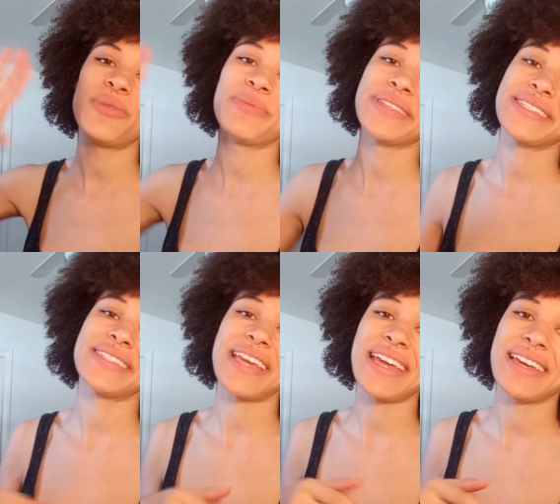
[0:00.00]

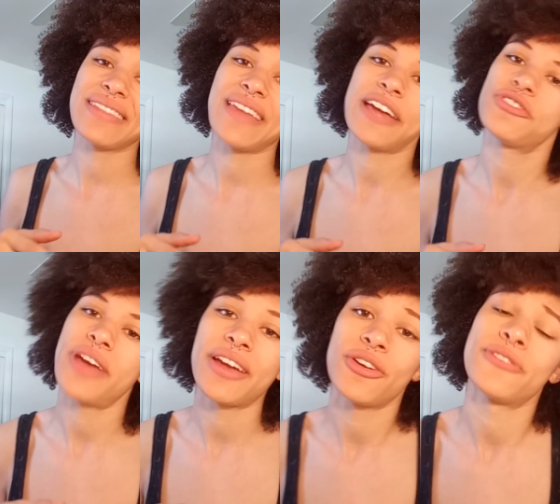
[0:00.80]
mistake that
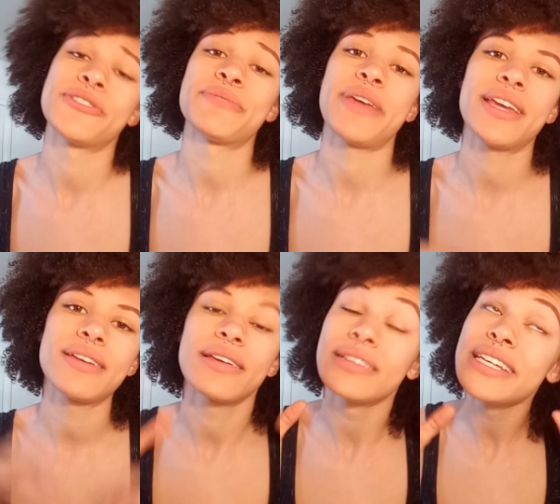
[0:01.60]
dragon owners make,
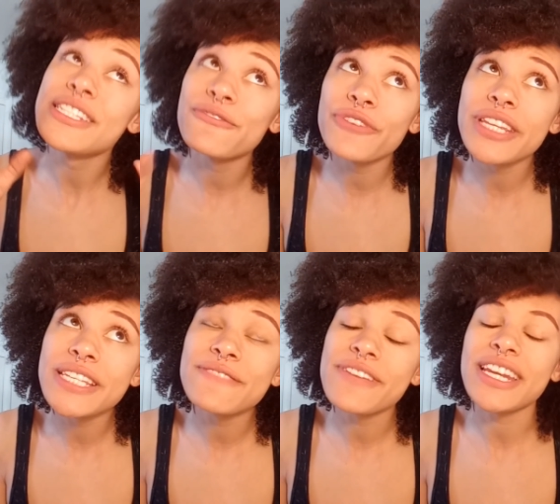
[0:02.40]
at least for
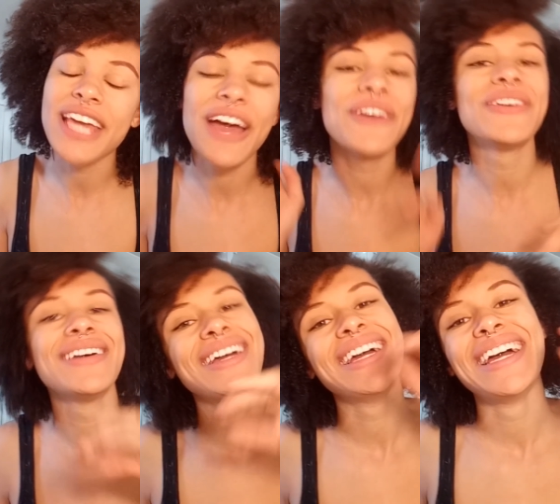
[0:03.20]
this video,
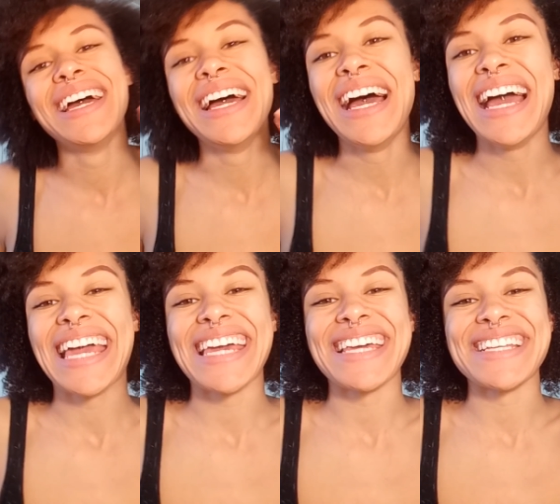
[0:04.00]

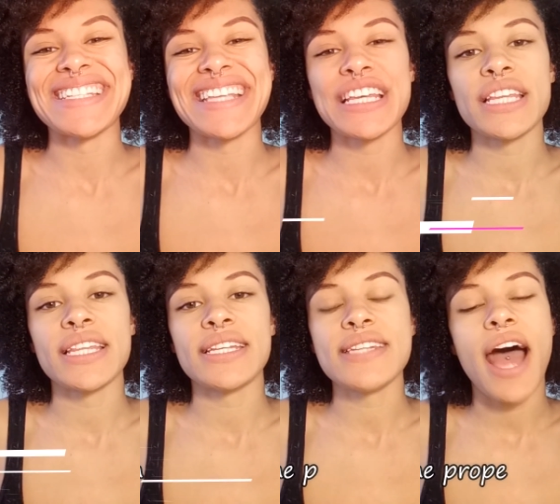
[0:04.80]
is
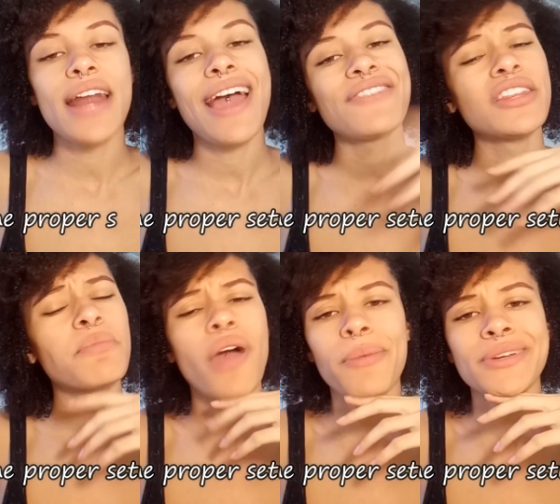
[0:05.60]
not having the
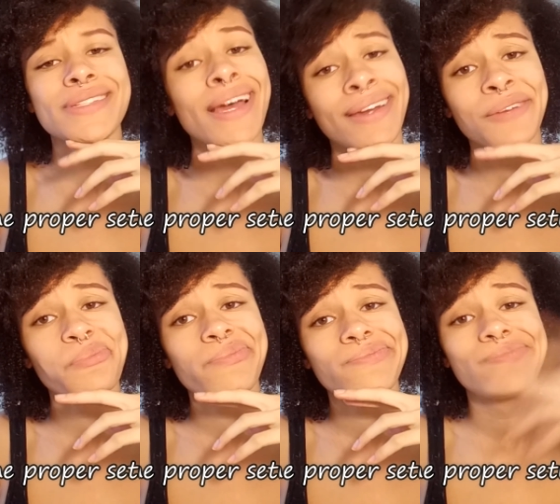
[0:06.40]
proper setup.
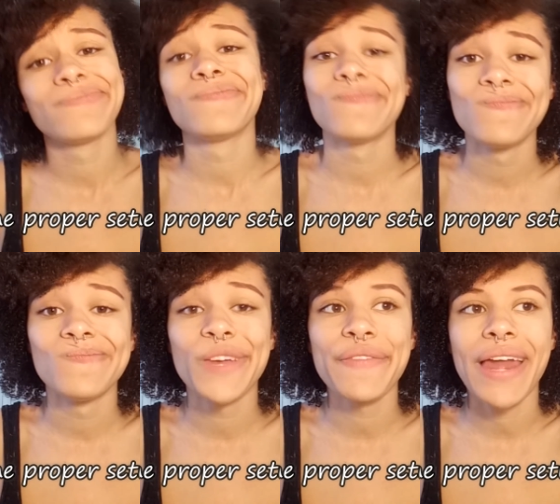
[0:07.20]

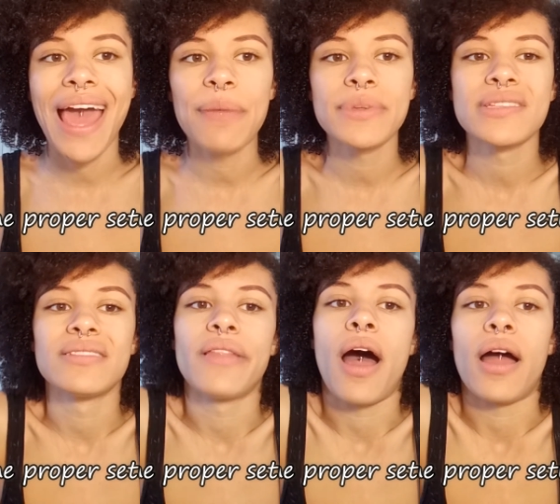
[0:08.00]
And that happens a
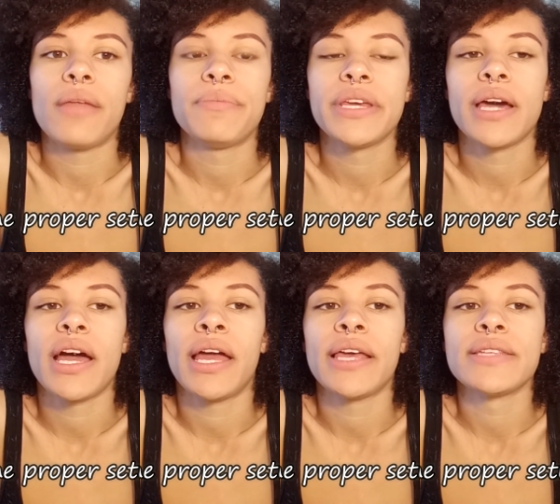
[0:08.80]
lot
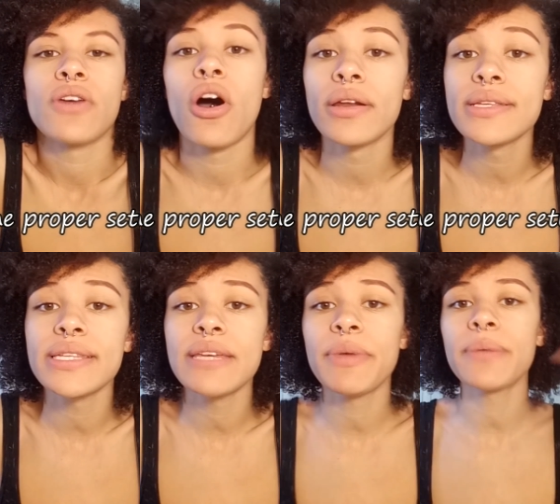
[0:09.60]
because
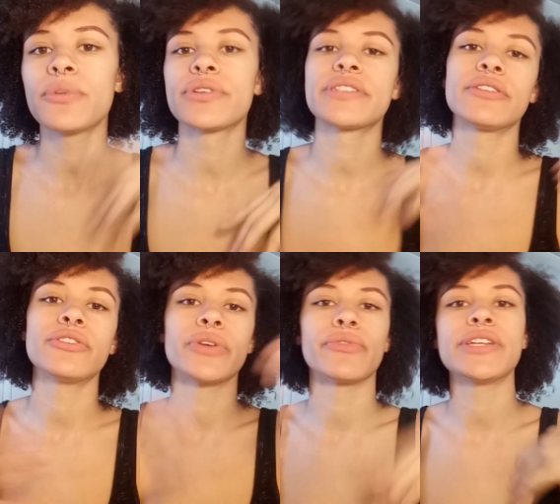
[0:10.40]
honestly people are still
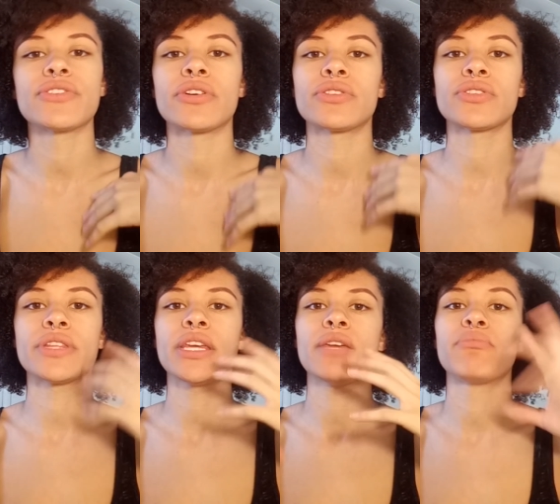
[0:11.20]
doing research.
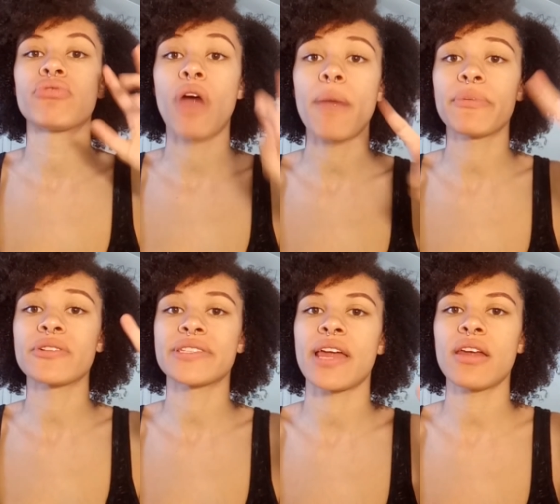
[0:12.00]
The proper
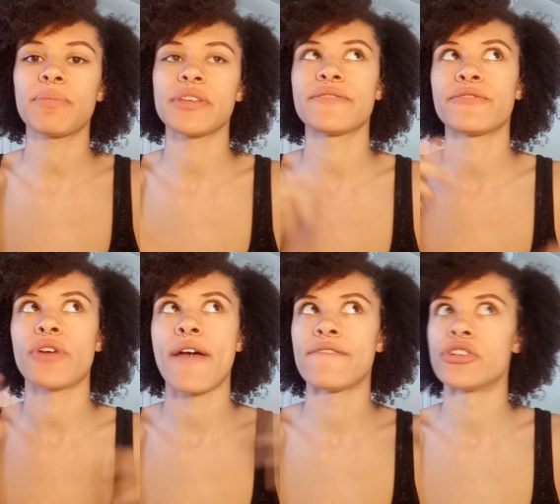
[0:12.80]
setup is
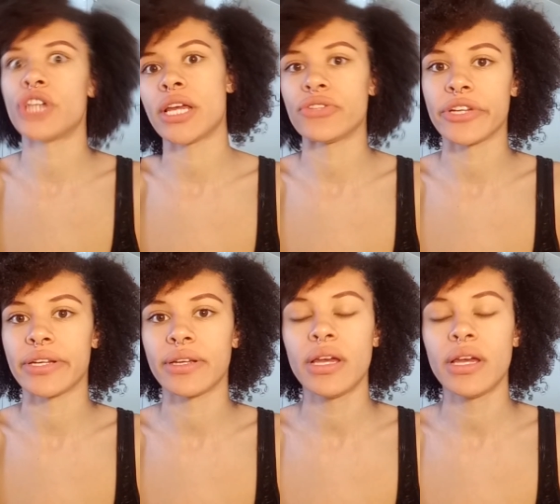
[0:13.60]
forever changing.